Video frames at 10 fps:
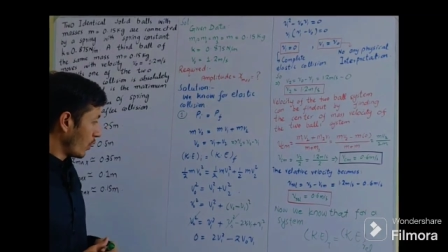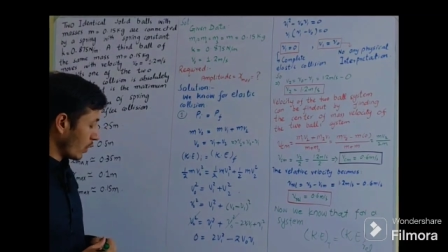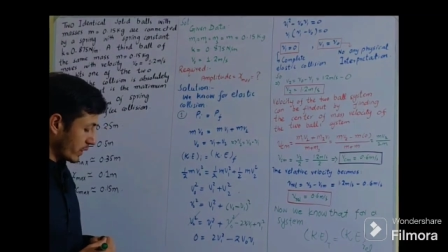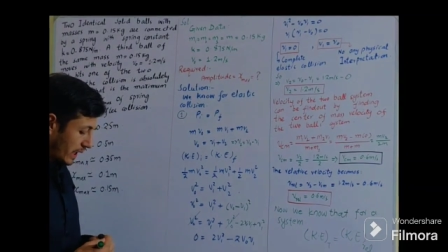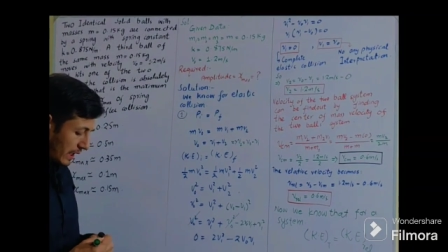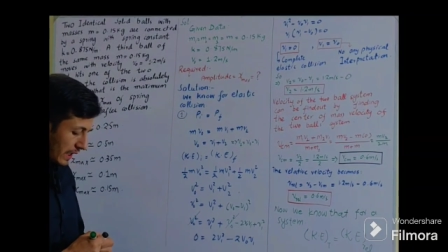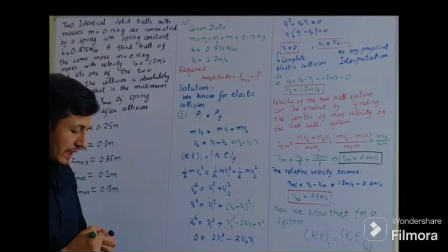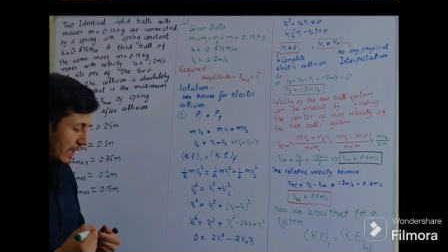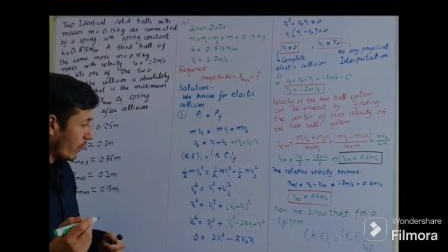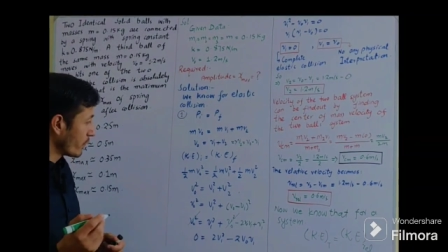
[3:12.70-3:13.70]
Okay,
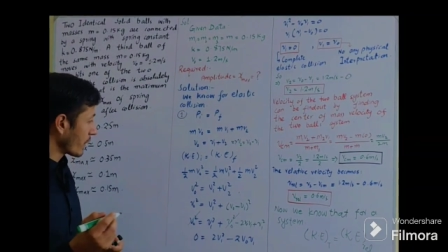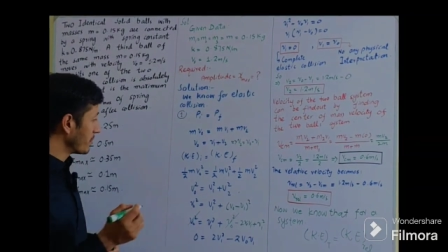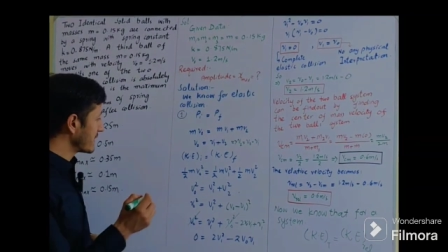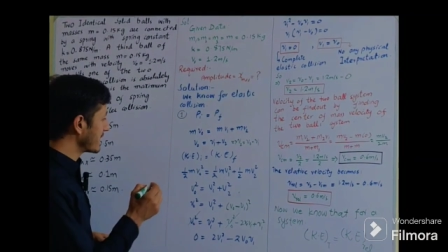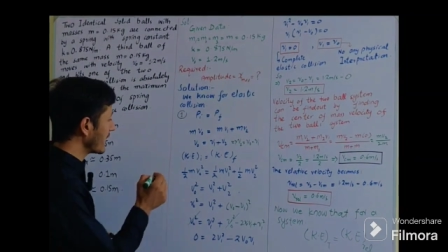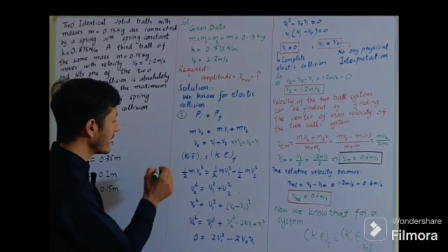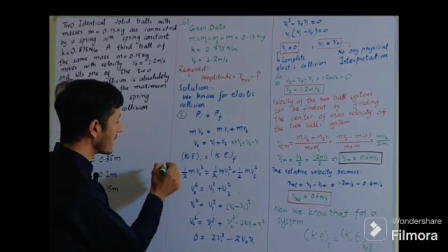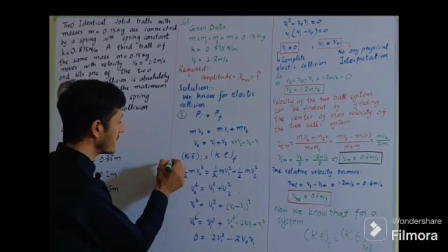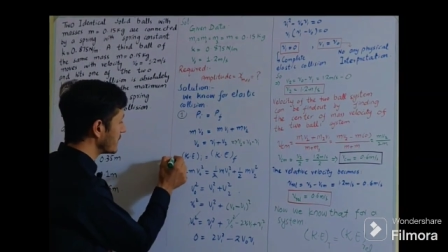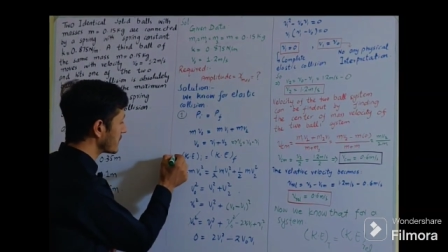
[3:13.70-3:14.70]
now from the second
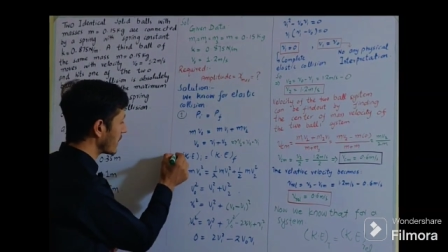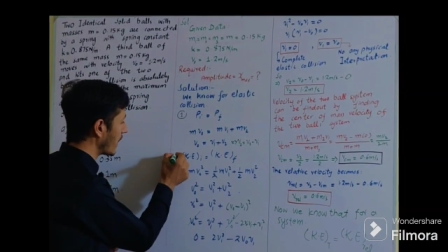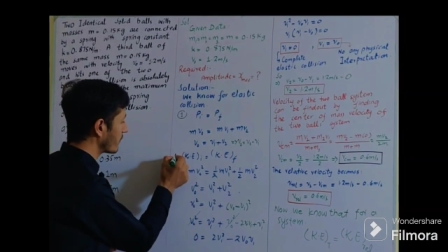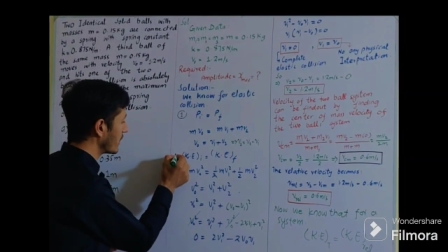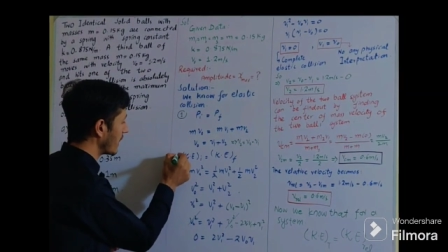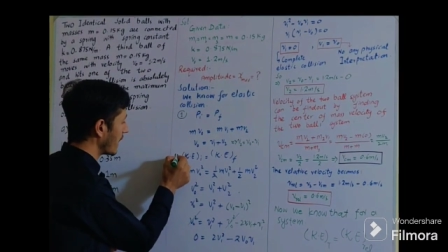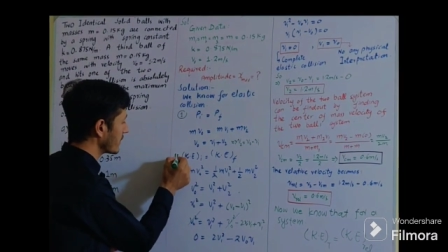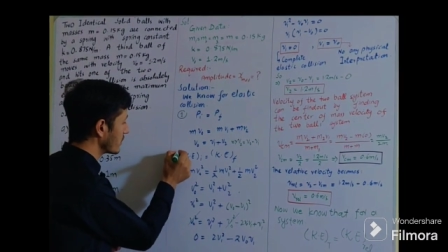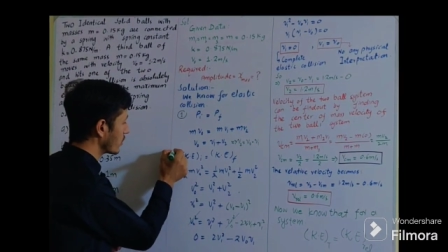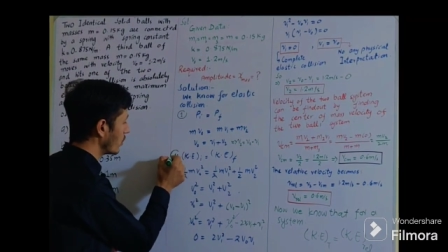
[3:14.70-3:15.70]
condition of the
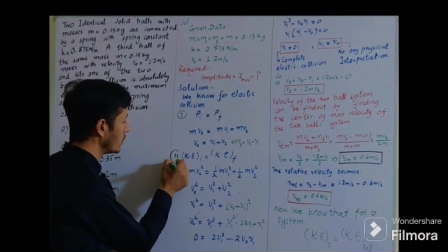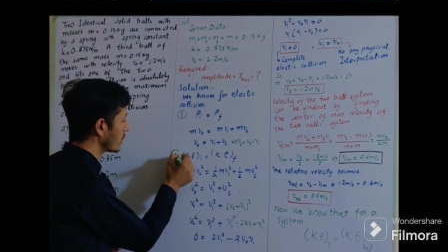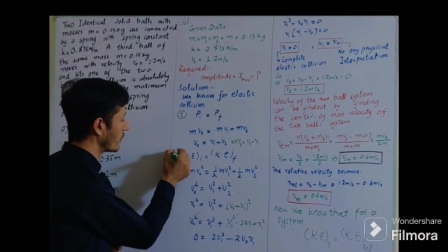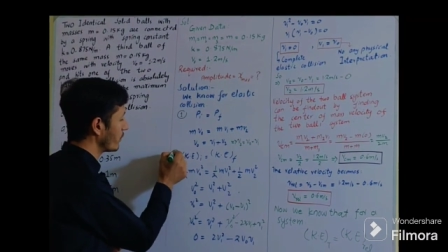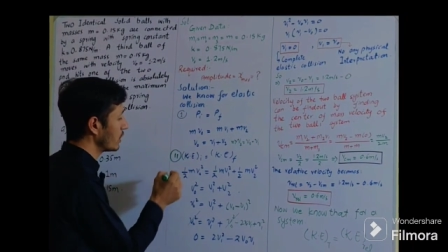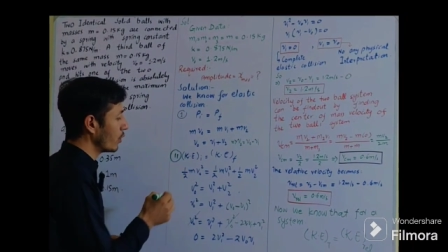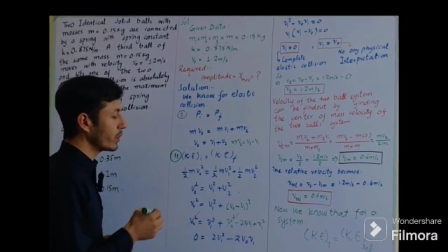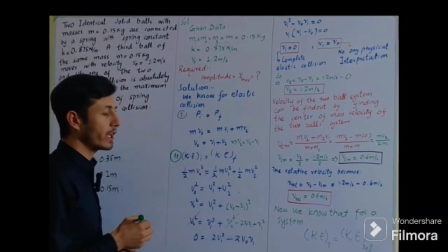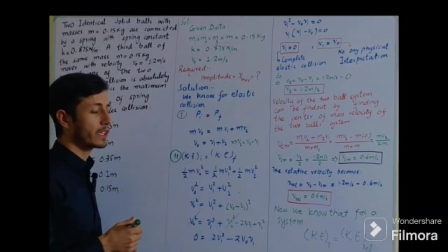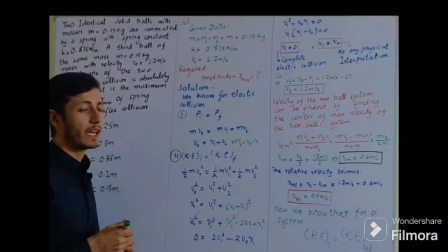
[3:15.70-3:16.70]
elastic collision, we
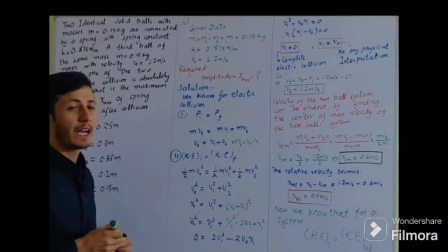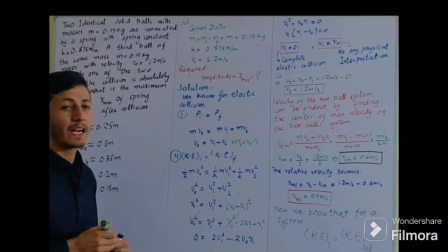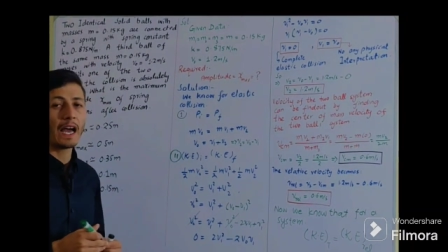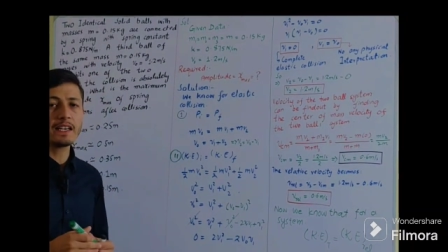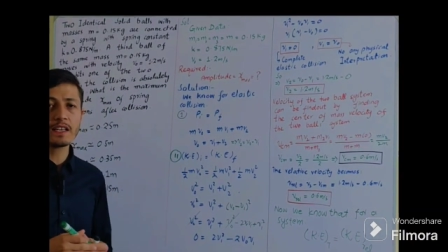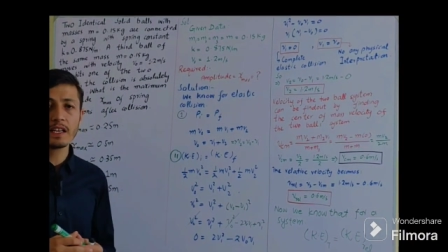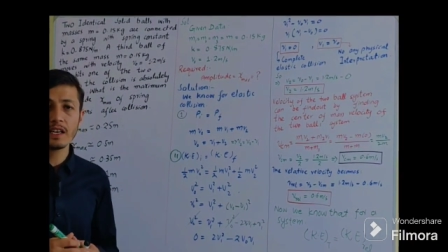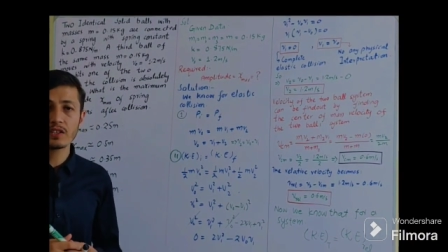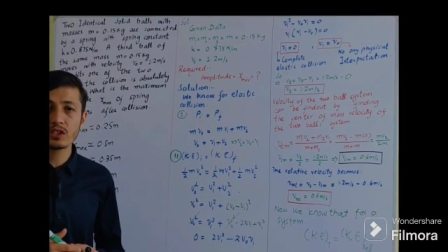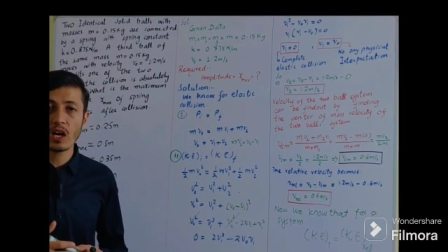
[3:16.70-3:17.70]
know that kinetic
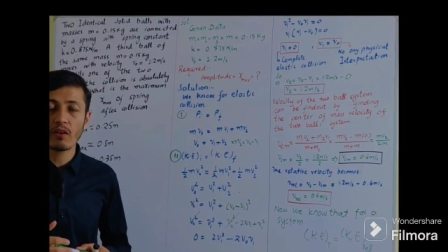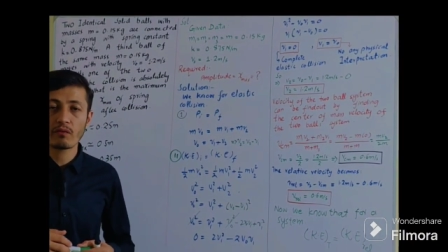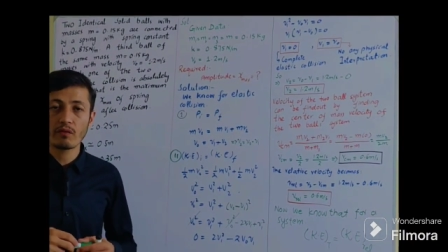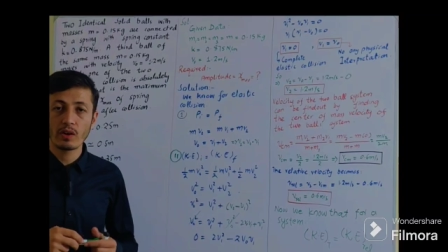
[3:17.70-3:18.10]
energy of